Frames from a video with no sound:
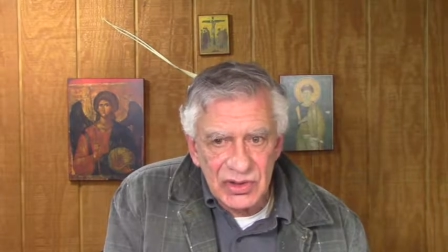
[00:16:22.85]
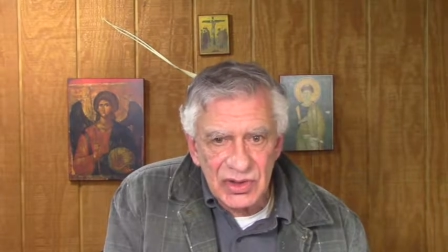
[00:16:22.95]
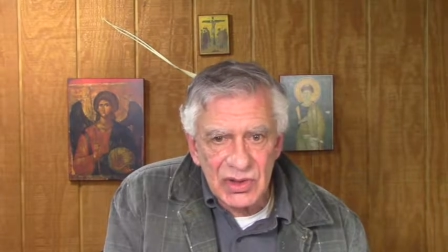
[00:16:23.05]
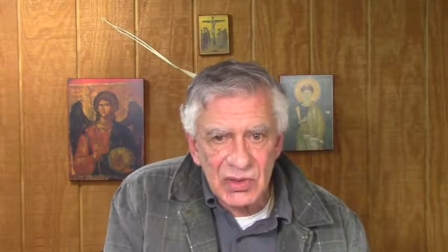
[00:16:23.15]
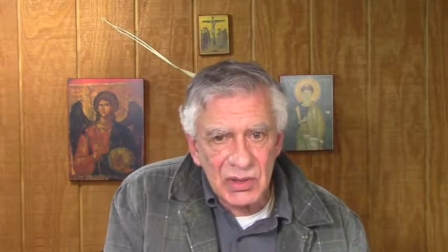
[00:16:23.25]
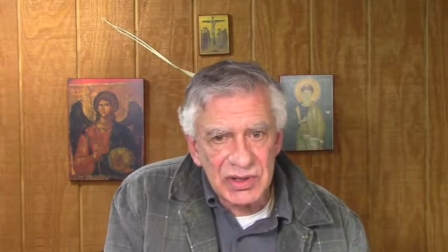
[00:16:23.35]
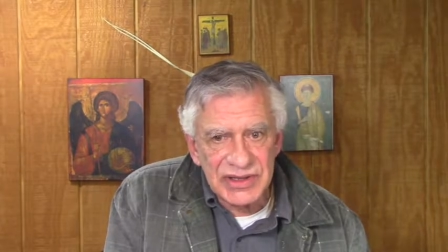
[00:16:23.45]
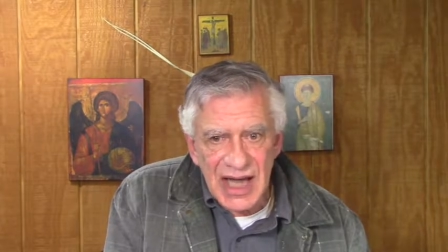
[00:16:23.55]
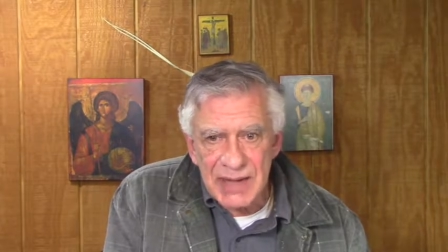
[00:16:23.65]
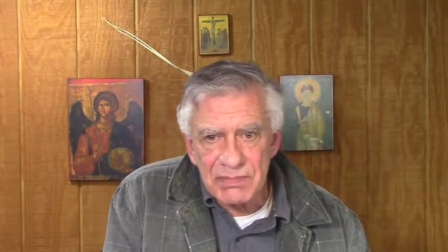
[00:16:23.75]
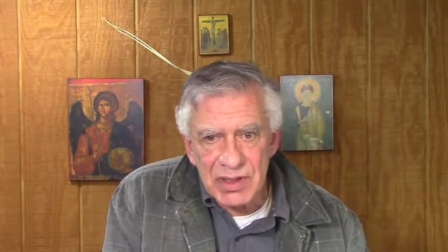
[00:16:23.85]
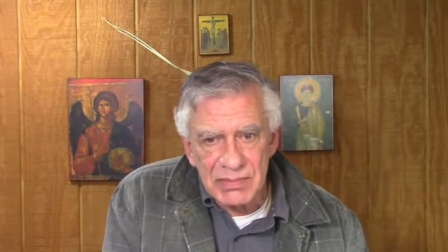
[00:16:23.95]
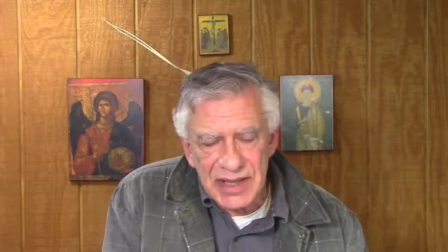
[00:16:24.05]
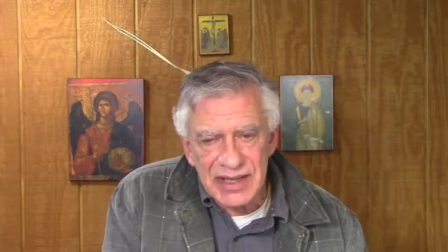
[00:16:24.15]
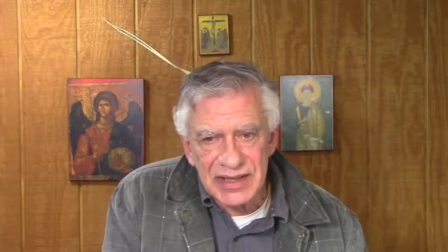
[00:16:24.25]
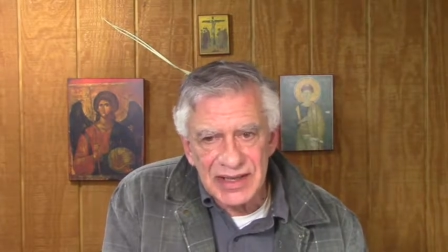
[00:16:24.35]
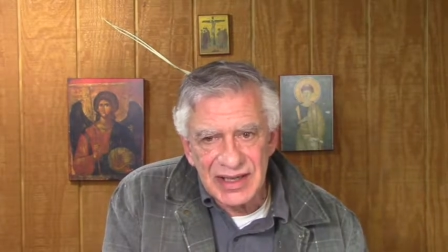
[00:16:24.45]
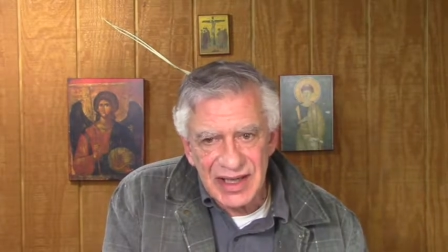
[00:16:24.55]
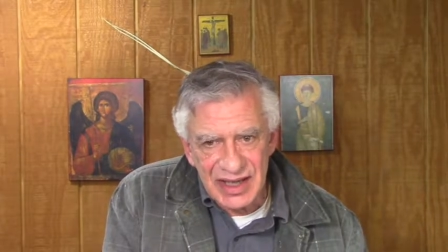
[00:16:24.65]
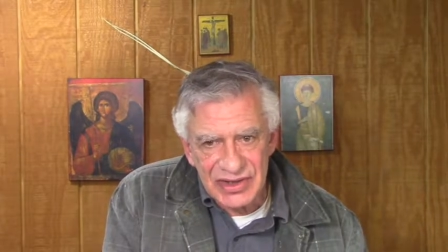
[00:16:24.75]
to do what was not
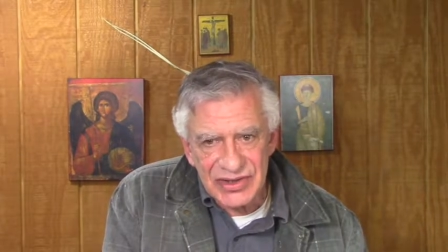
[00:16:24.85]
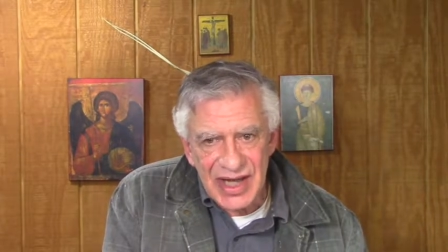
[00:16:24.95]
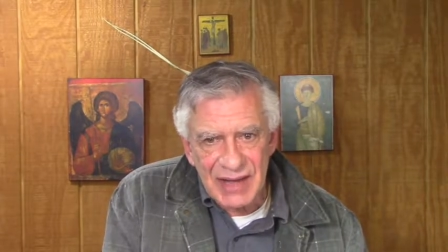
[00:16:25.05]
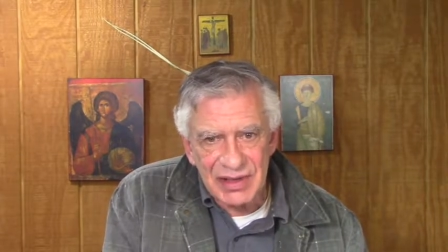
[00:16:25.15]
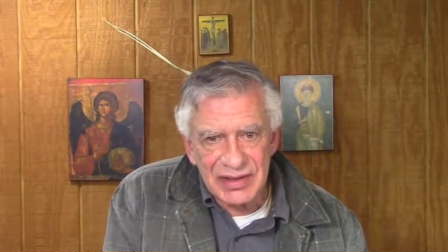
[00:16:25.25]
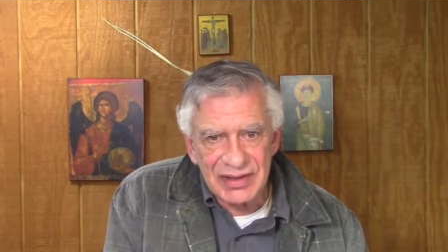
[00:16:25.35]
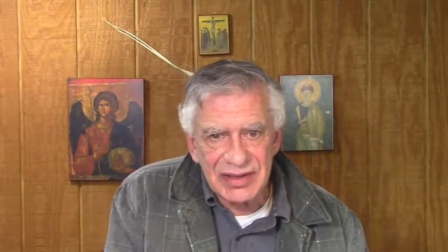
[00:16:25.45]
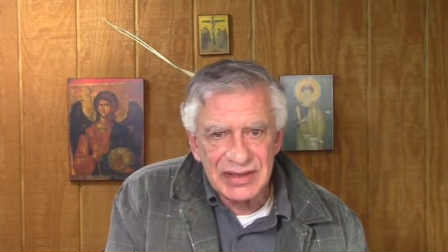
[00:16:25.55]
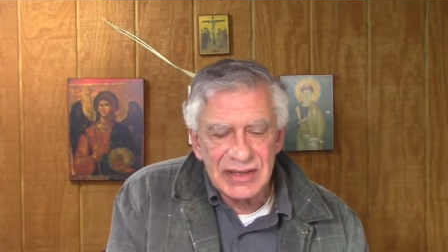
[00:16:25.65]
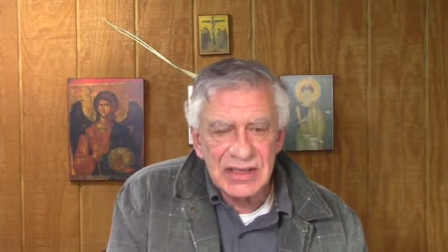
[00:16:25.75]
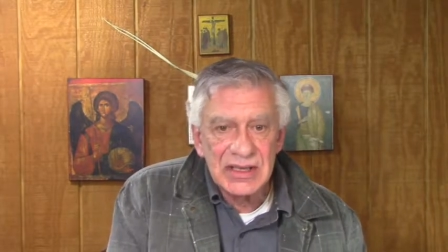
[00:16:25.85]
permitted on the Sabbath.